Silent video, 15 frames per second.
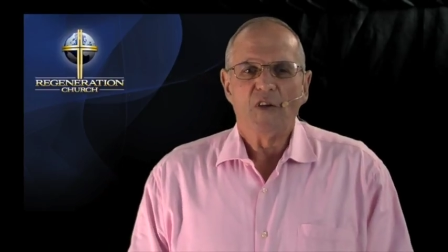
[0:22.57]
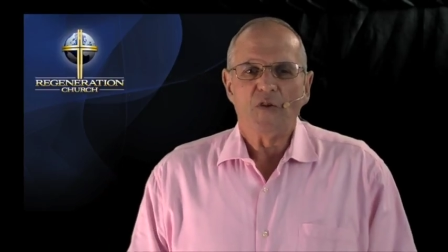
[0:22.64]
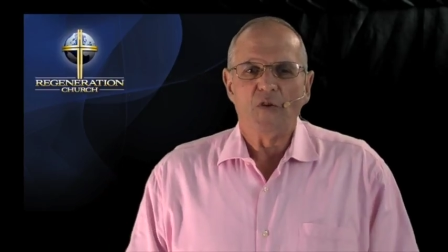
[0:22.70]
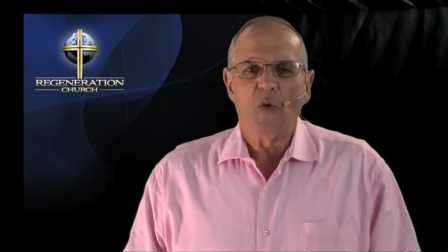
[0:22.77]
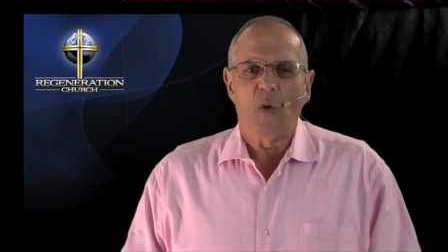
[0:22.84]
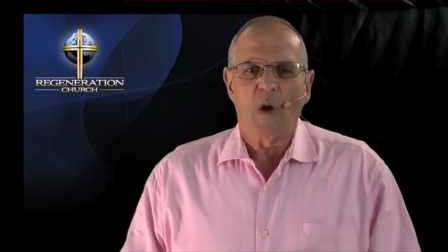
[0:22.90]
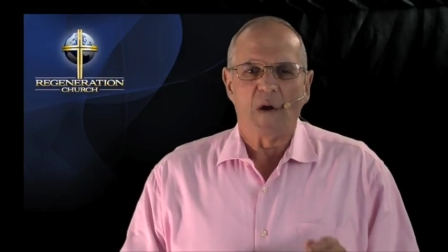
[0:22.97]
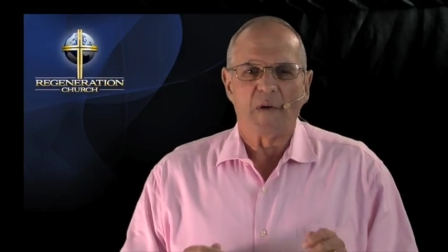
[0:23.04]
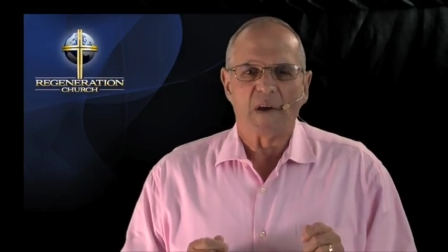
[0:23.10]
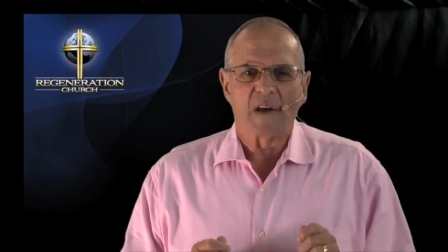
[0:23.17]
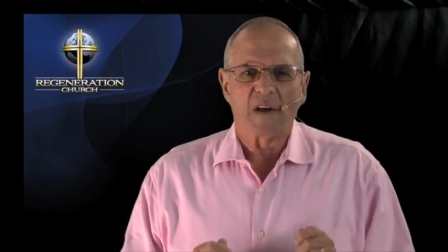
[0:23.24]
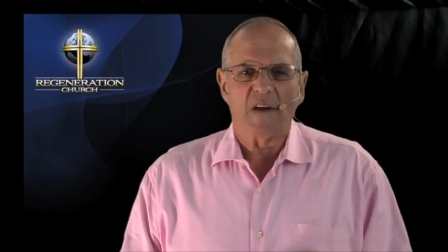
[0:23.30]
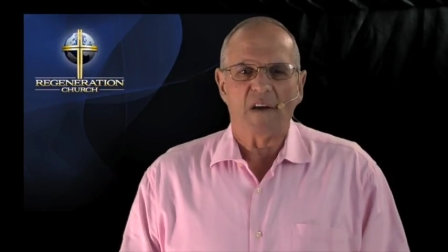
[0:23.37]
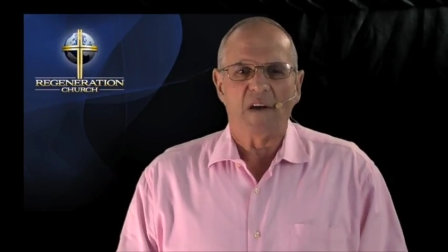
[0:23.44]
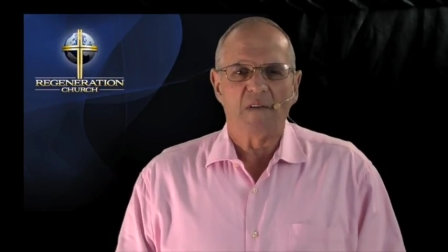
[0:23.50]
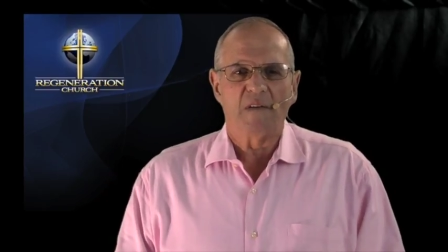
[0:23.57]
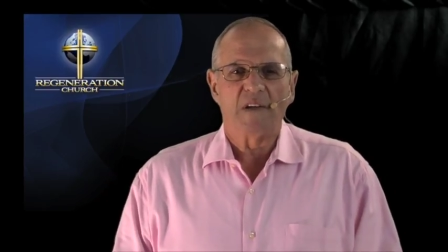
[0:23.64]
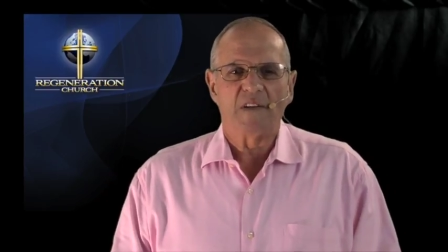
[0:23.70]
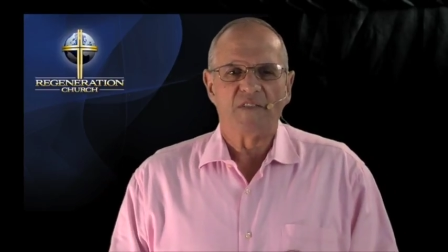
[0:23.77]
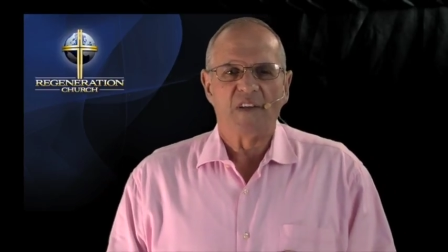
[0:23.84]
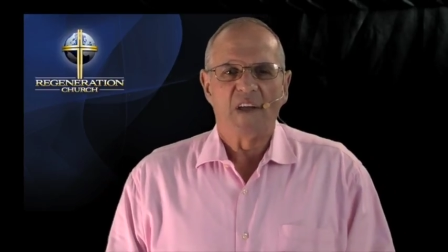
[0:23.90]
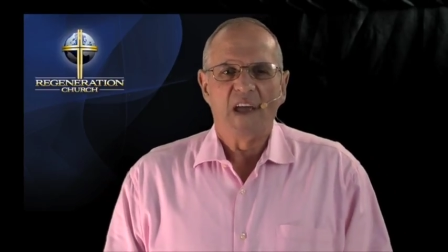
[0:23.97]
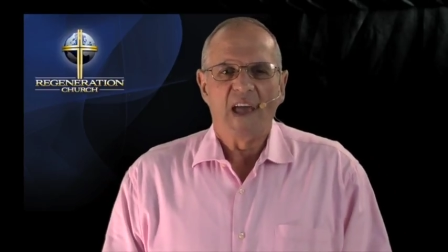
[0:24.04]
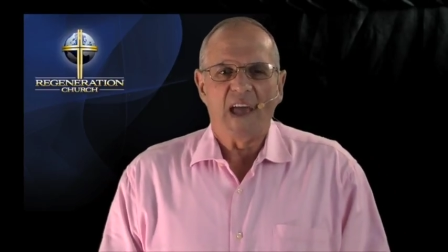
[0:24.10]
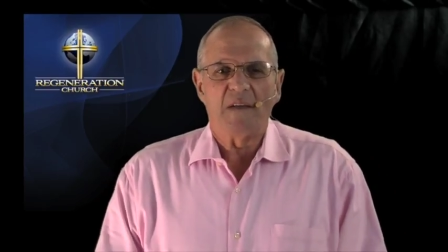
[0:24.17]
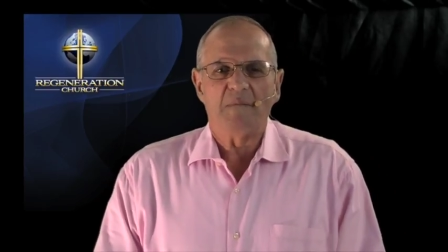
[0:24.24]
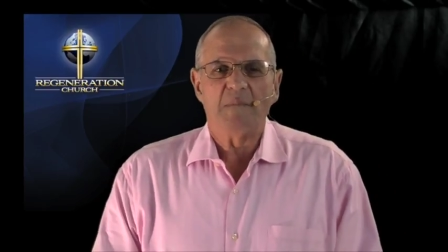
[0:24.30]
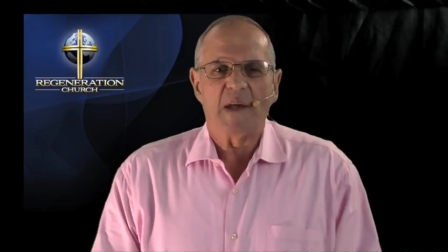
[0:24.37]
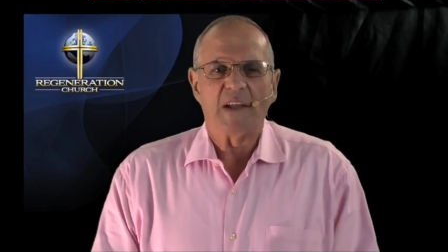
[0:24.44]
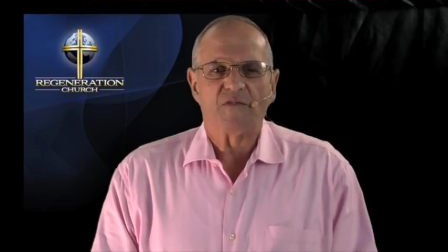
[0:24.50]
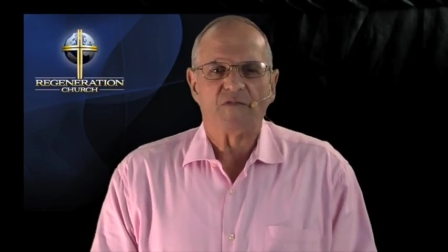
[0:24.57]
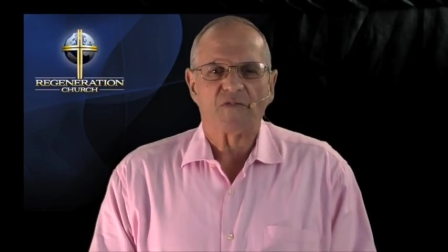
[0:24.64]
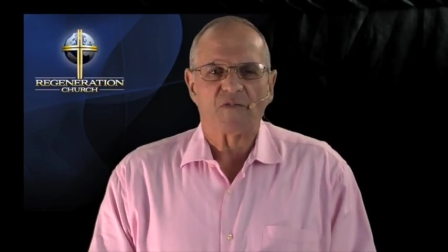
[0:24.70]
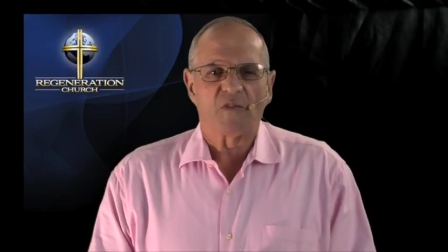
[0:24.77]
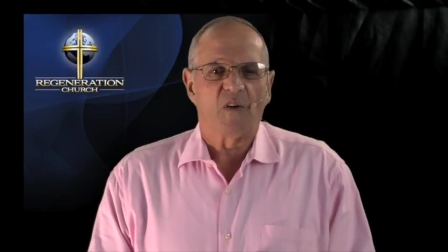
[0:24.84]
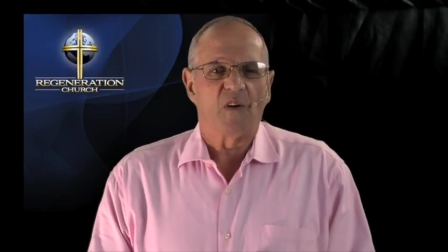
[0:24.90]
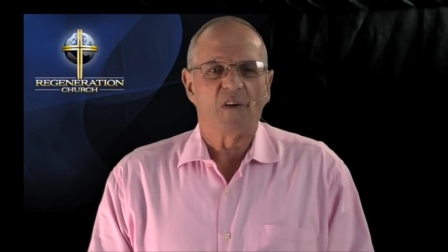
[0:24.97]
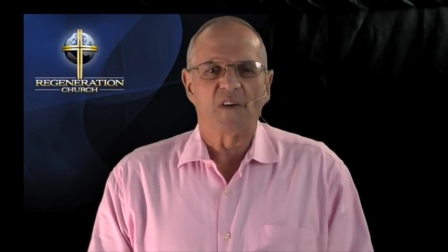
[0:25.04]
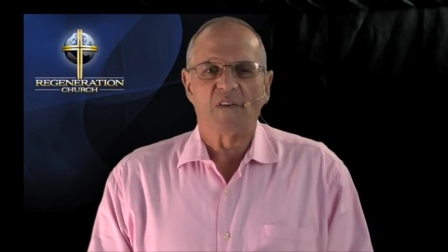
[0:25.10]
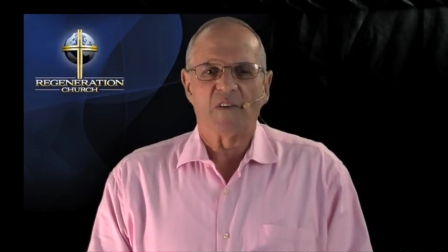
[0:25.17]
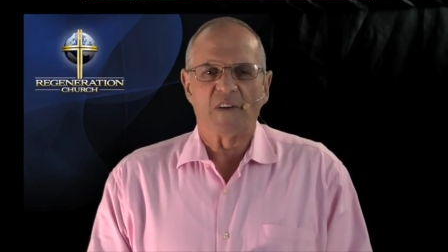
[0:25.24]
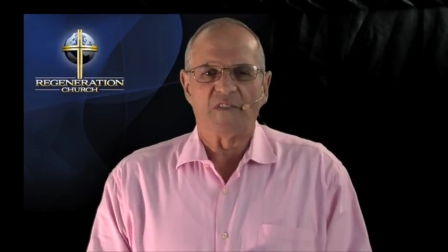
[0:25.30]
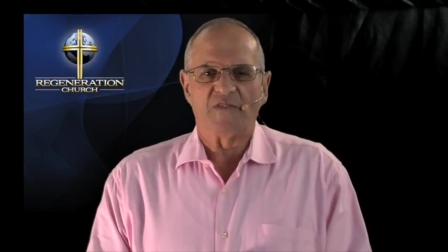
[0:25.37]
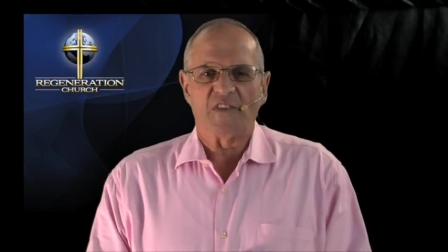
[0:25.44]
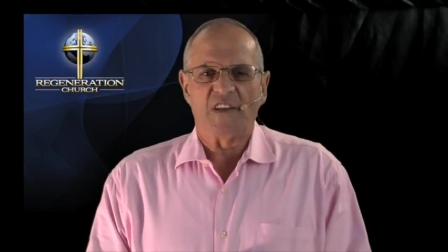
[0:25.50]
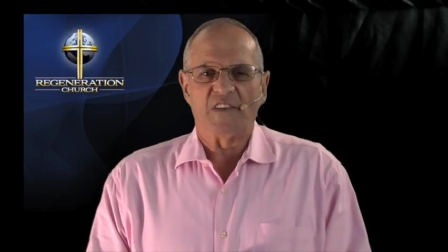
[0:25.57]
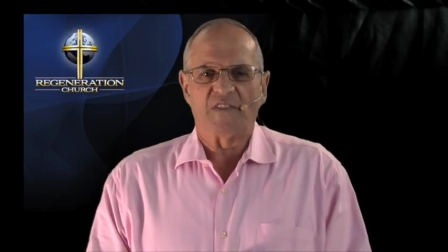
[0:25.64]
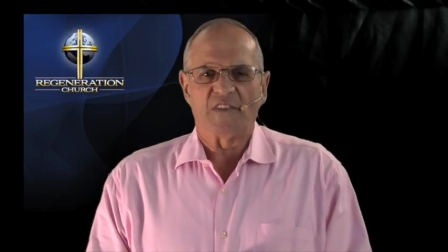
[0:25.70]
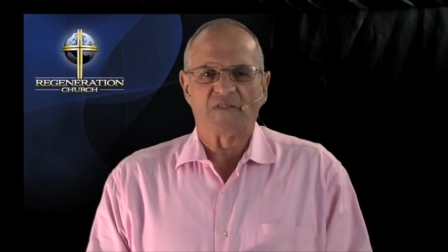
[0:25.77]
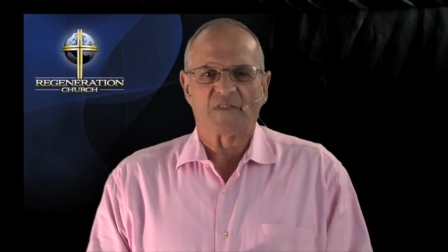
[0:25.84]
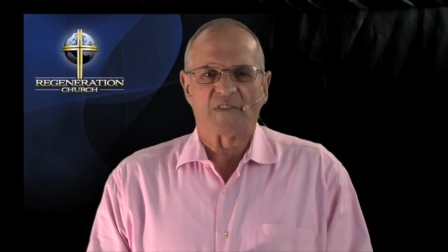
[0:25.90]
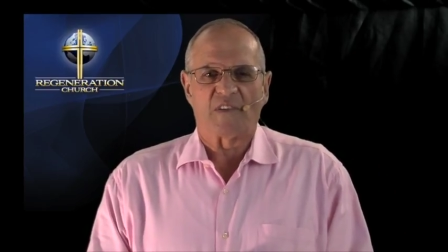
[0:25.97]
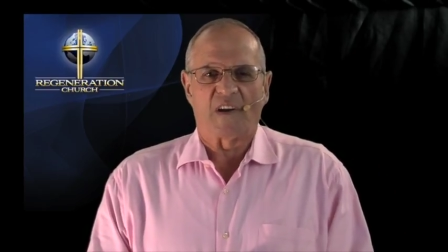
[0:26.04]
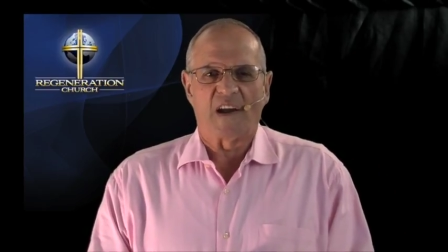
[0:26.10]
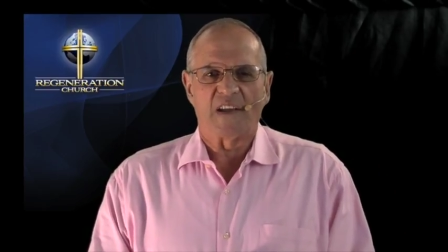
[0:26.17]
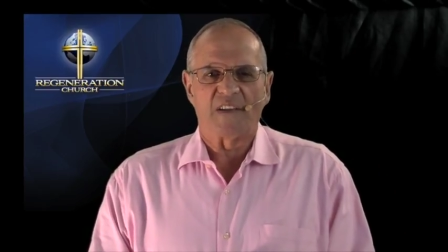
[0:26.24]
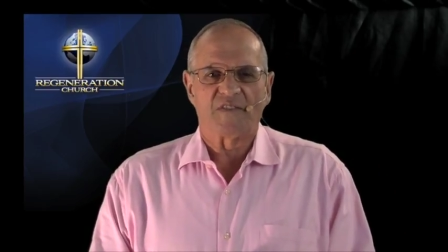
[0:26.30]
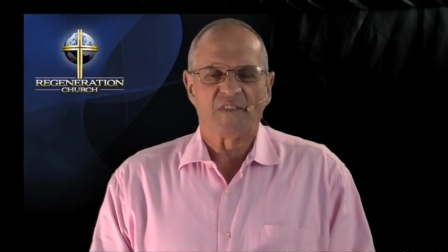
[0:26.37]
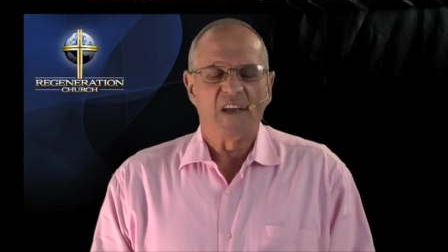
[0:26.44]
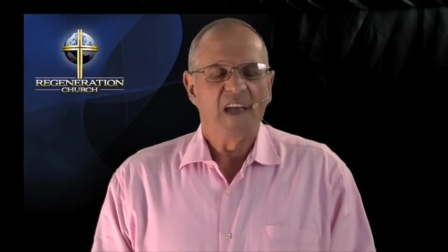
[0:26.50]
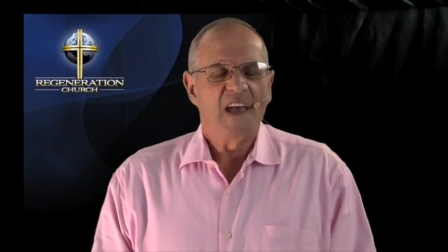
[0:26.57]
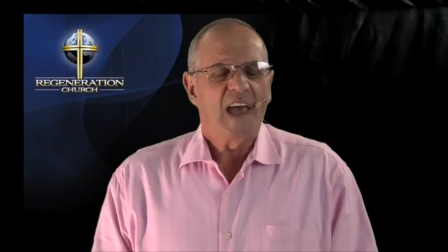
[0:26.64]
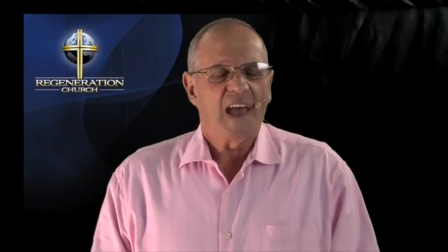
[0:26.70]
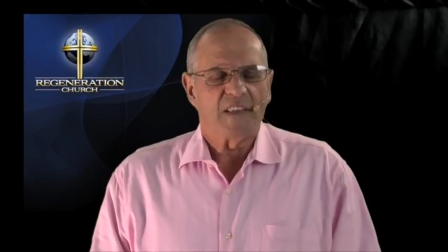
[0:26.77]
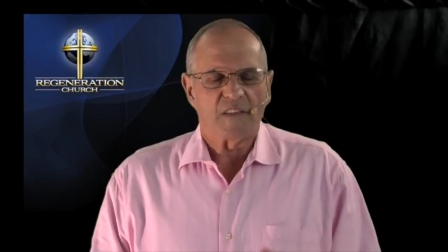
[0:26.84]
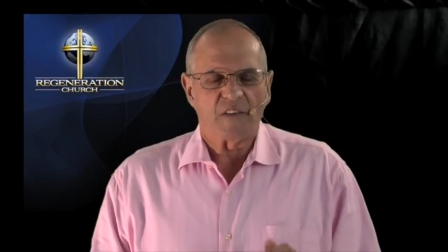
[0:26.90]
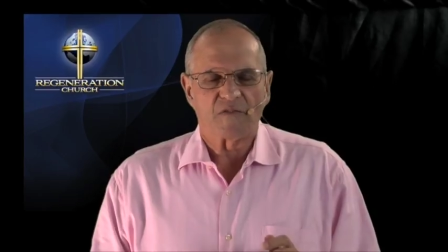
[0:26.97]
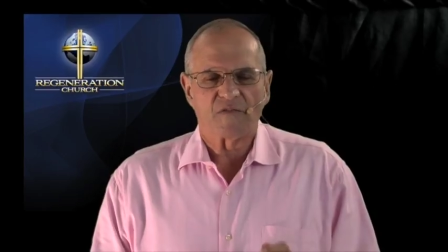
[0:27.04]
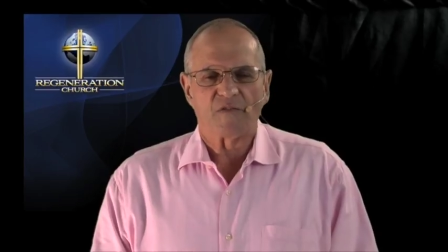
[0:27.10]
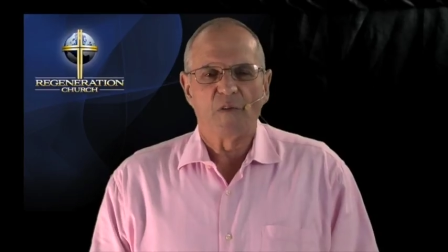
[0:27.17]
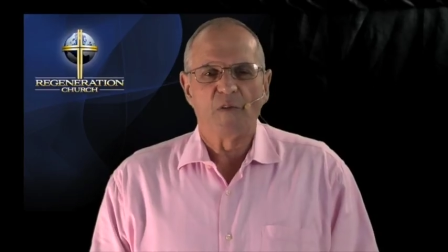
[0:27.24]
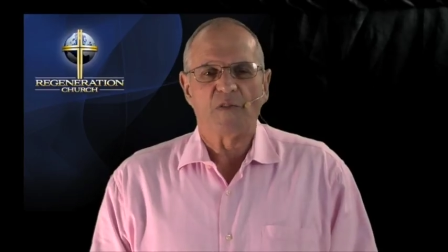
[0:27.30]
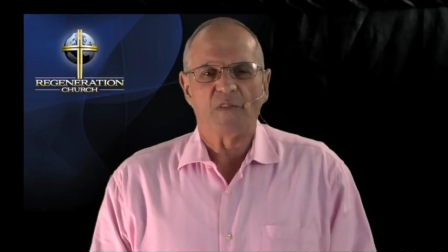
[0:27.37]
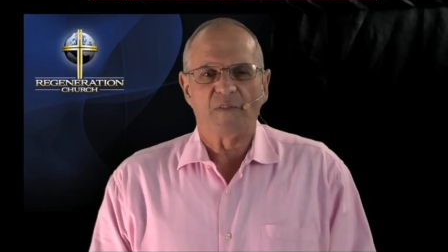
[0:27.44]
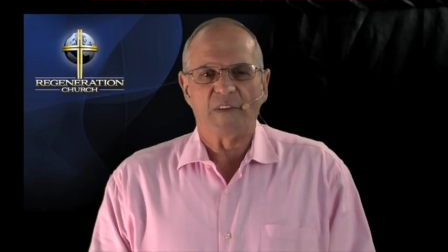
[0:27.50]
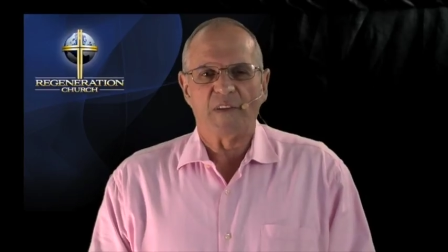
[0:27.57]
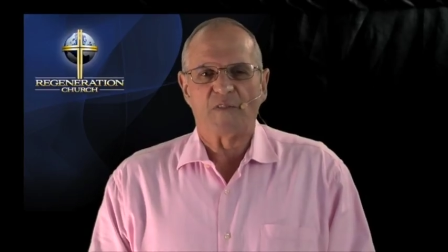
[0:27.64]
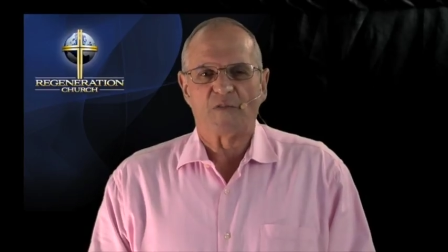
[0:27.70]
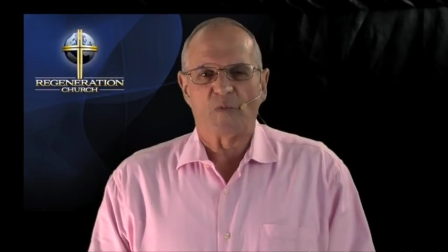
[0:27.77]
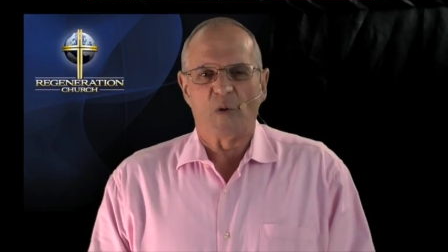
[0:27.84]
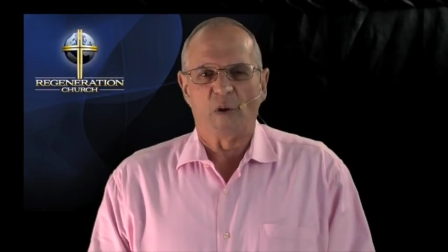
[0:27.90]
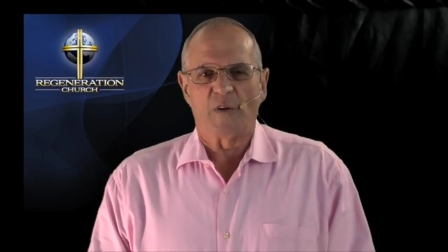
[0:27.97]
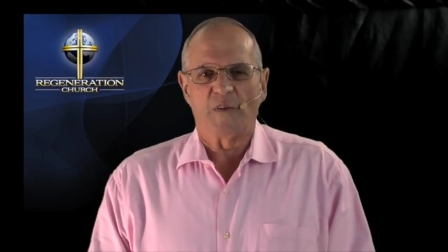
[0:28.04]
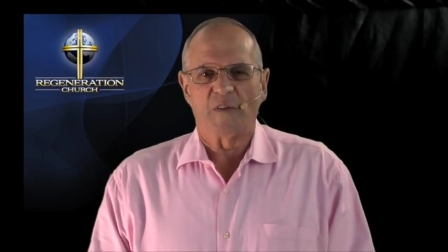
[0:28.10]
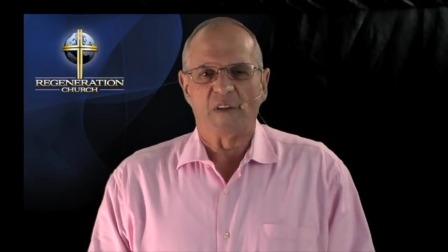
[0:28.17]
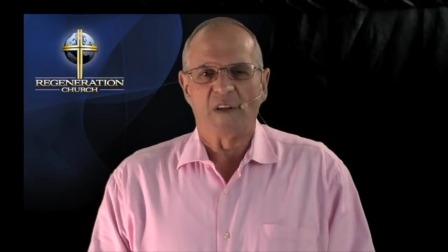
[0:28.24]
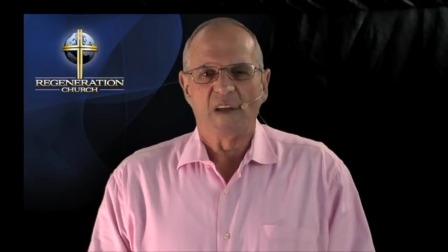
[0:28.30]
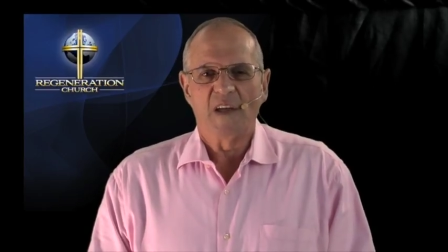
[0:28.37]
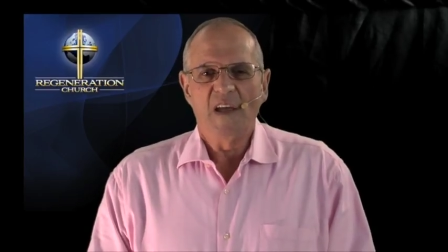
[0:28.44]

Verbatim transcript: you are encouraged and made stronger in Jesus Christ and the truth of His Word.